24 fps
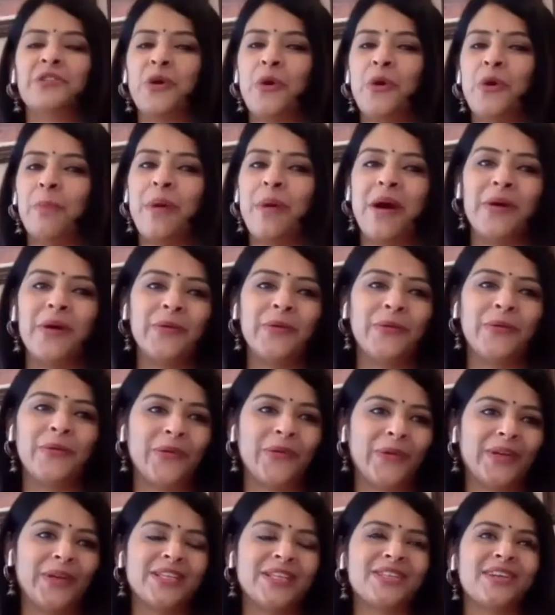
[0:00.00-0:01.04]
no
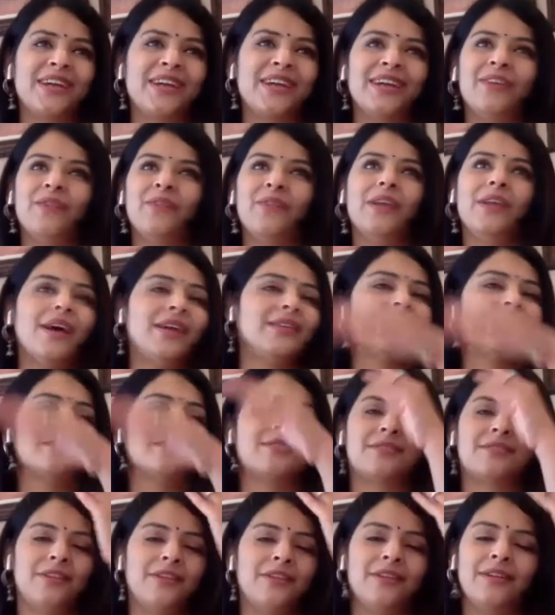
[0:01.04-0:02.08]
boundaries right we are just
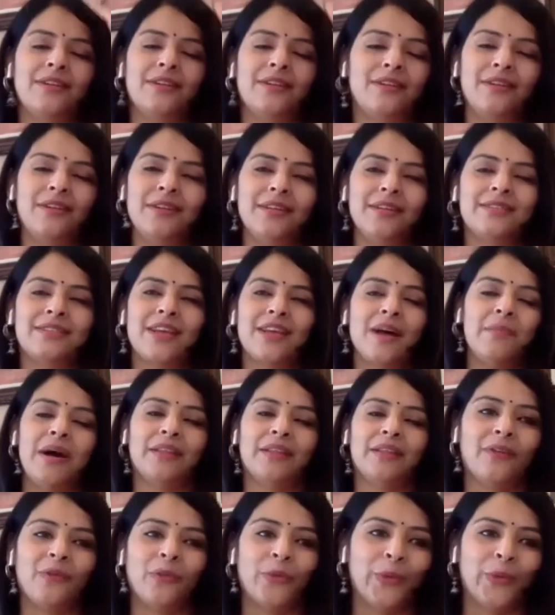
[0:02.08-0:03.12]
in in some
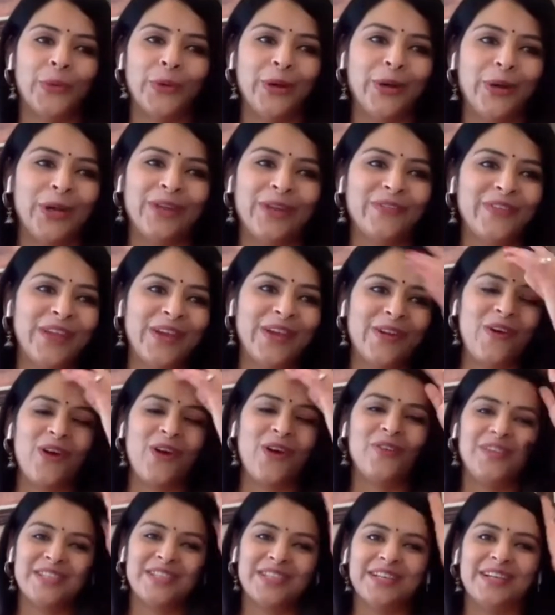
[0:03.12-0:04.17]
other world we are
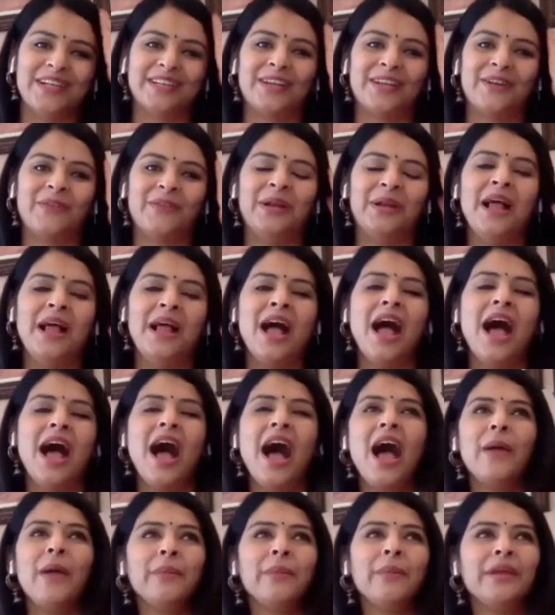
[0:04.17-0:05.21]
always in other world
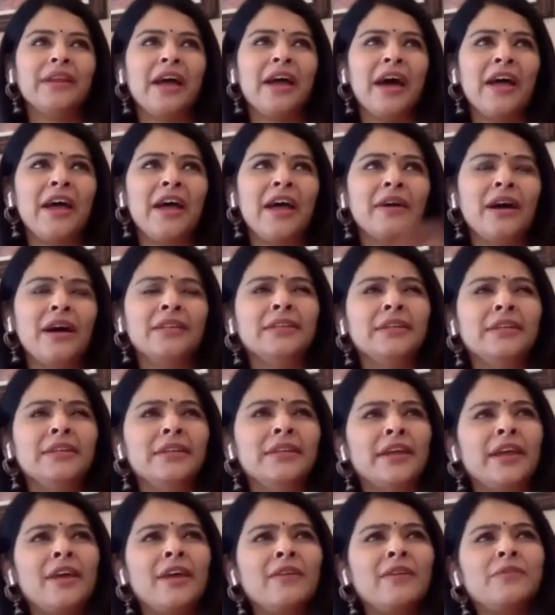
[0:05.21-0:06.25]
I mean, I other day
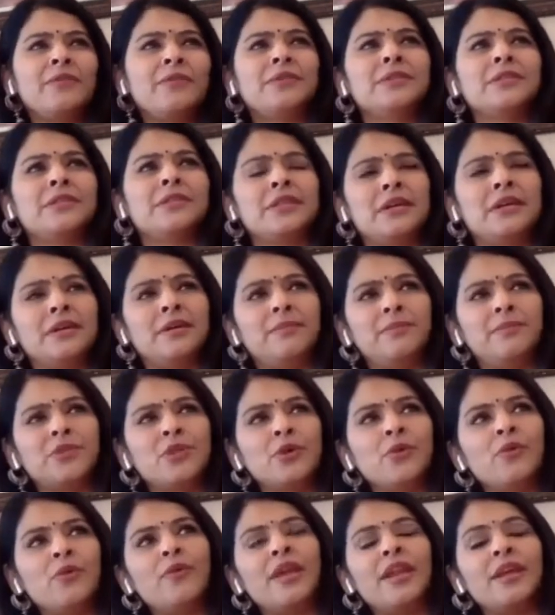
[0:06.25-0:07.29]
I was um,
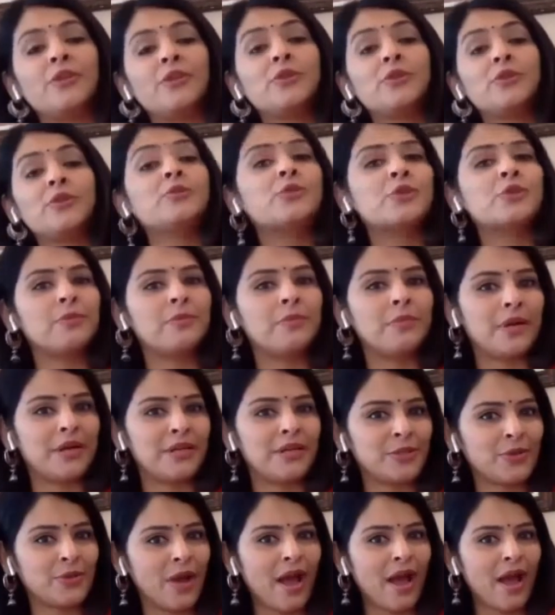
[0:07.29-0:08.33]
so when I do Zumba,
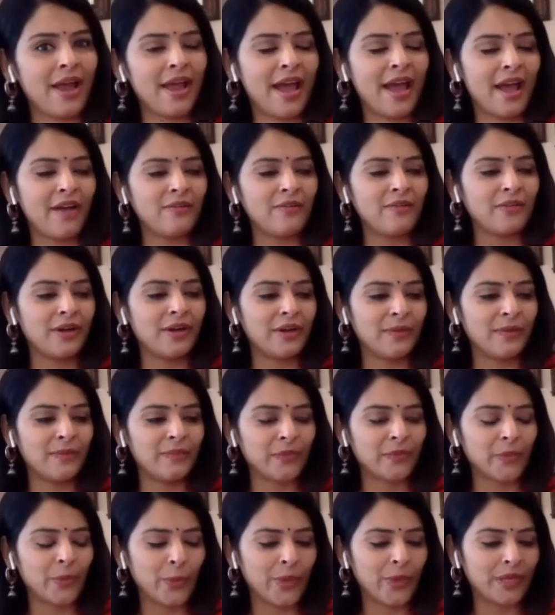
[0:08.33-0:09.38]
so I have um,
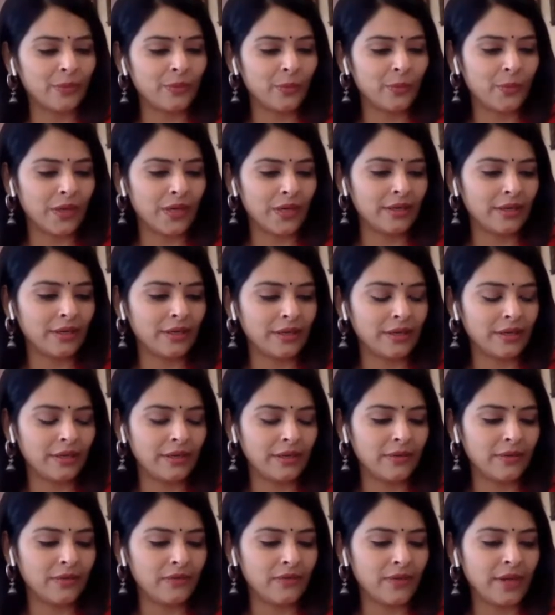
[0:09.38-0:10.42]
one one
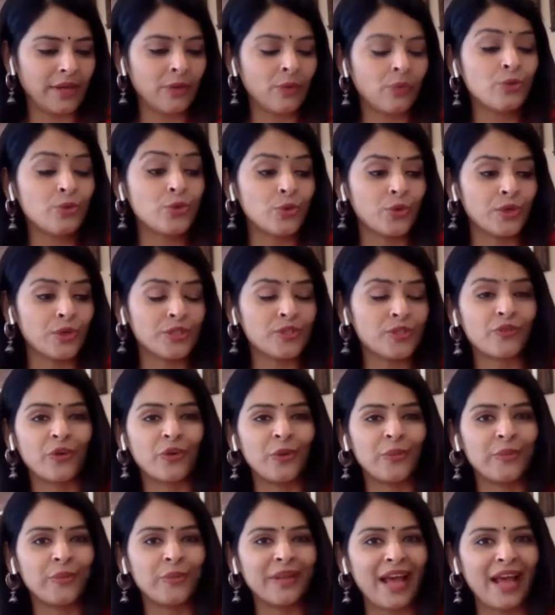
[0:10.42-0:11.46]
uh, friend who joins
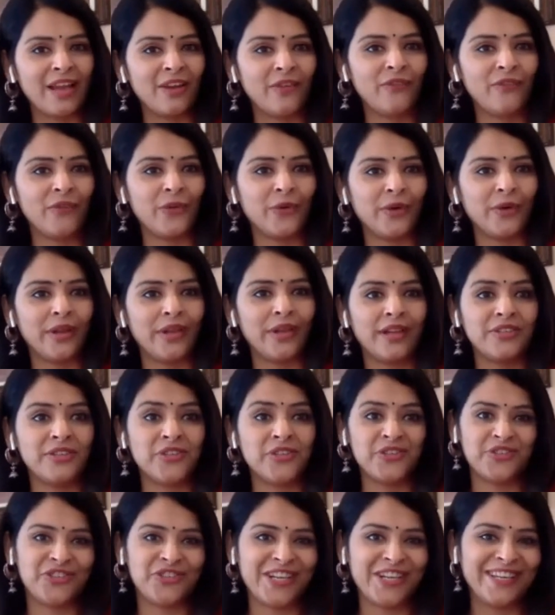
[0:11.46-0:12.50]
from California and
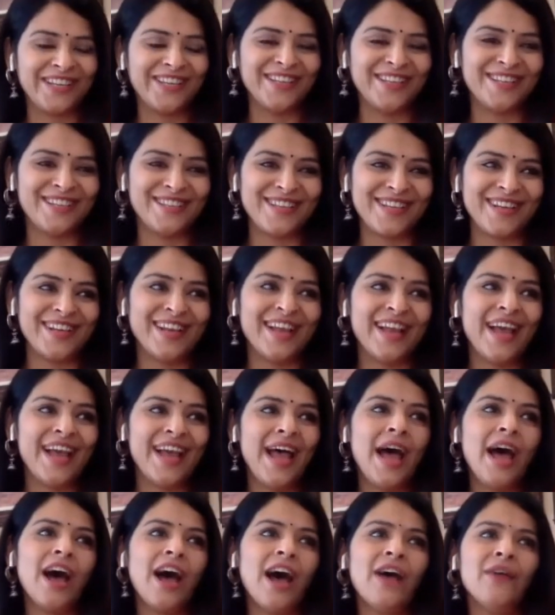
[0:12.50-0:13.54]
she's Chinese, and
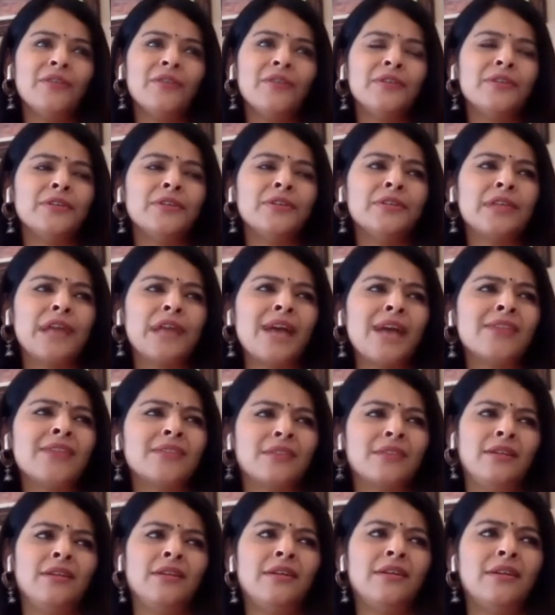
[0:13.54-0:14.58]
I was
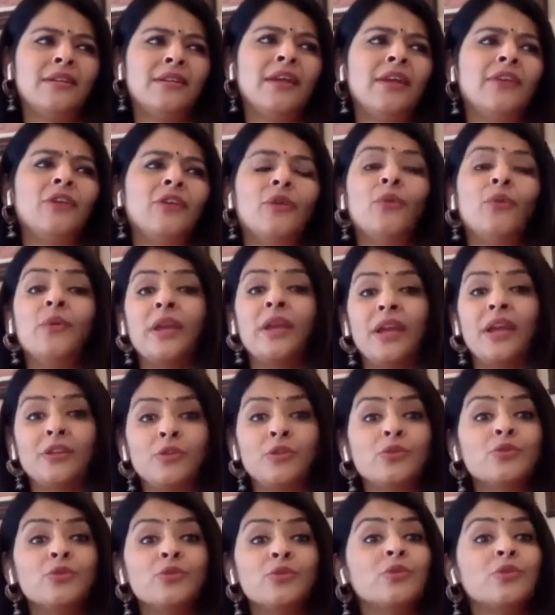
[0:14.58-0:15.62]
asking her that you know when I
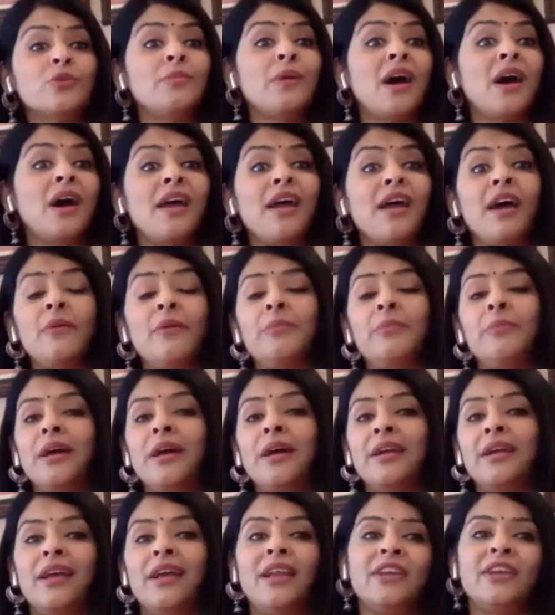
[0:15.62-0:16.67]
do Zumba, I have my
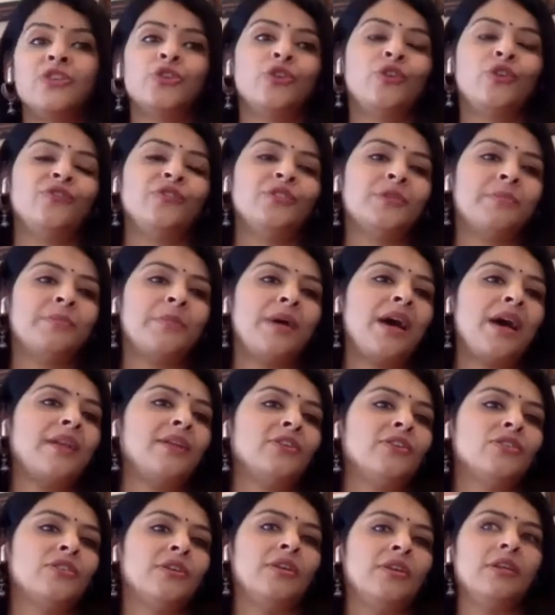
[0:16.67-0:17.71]
collection of
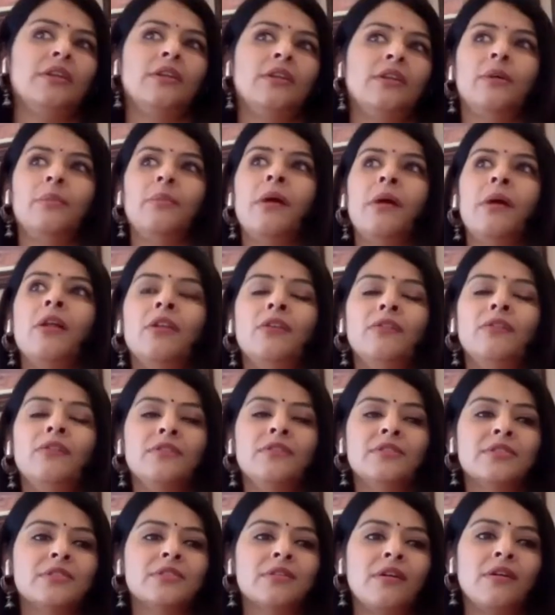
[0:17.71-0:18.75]
Spanish and uh,
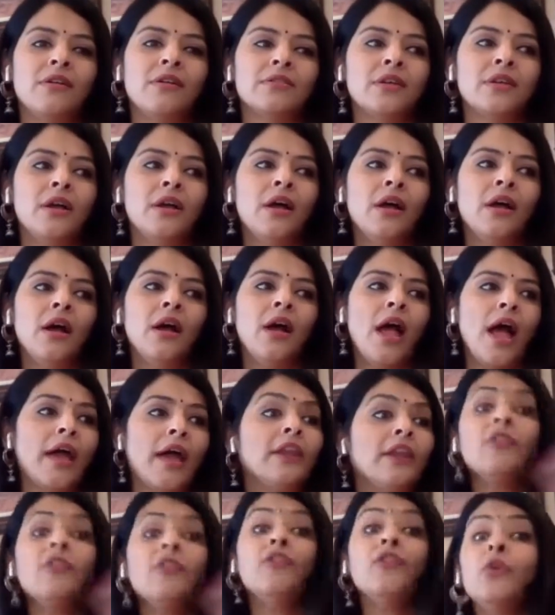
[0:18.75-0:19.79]
Bollywood songs, and
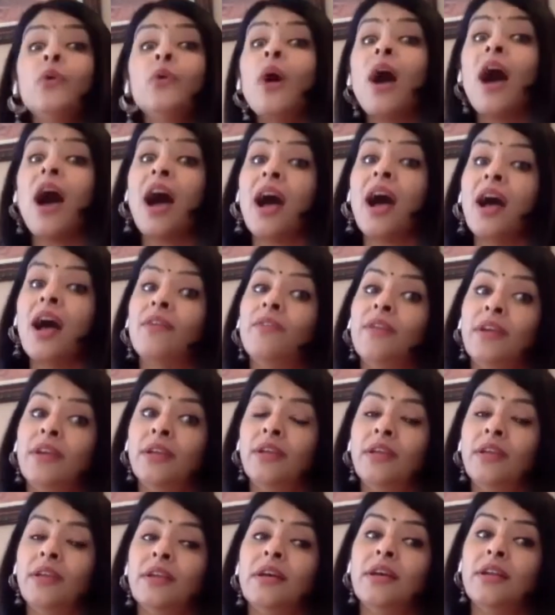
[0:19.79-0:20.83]
if you have
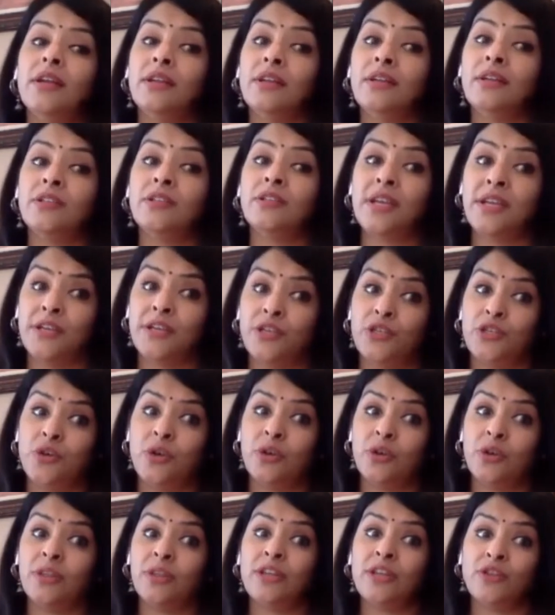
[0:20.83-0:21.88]
any any Chinese
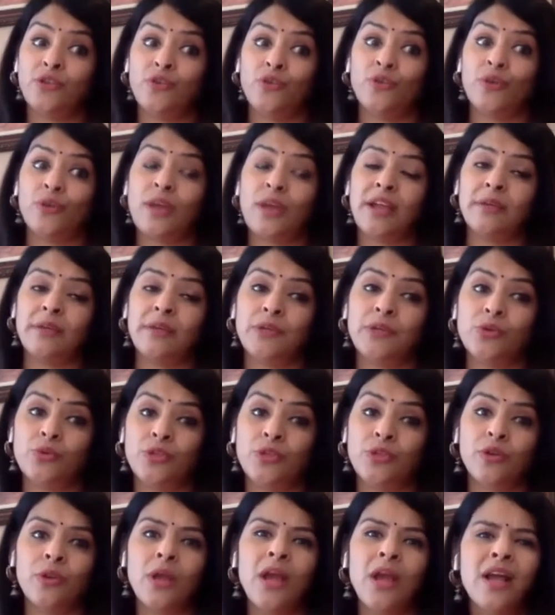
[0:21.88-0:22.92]
song that you would like me to,
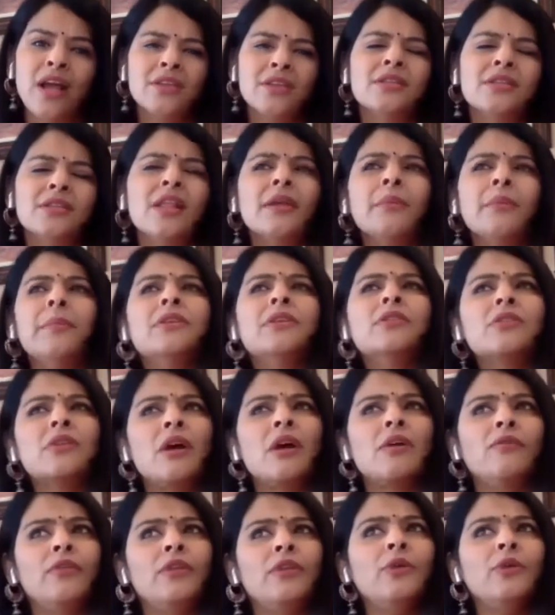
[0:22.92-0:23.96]
she's like, but
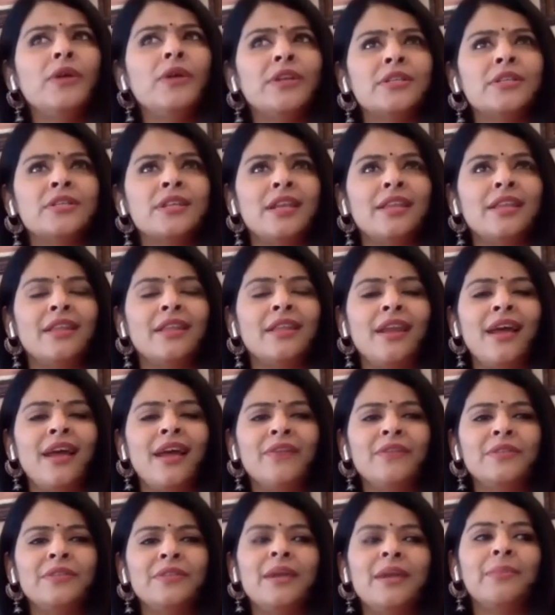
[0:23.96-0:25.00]
uh, will you understand the
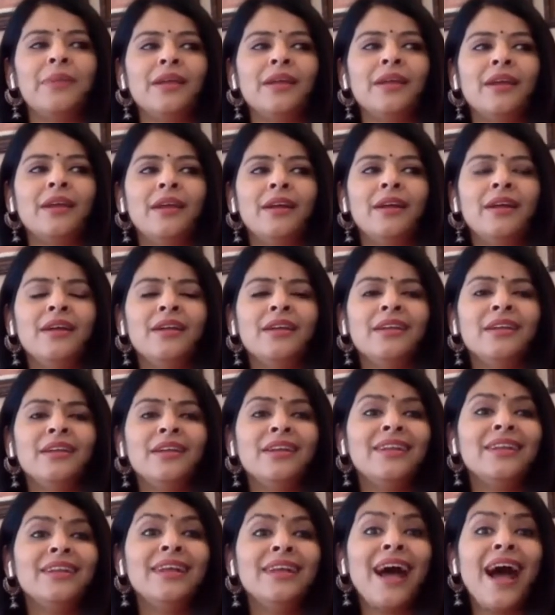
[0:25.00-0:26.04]
language? I'm like,
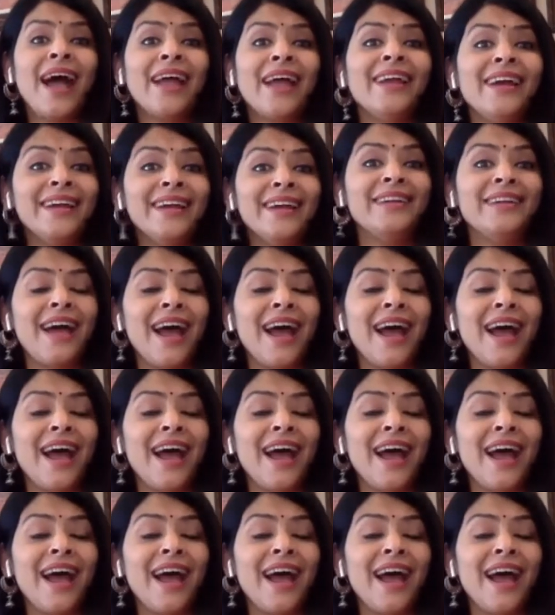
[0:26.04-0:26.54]
I and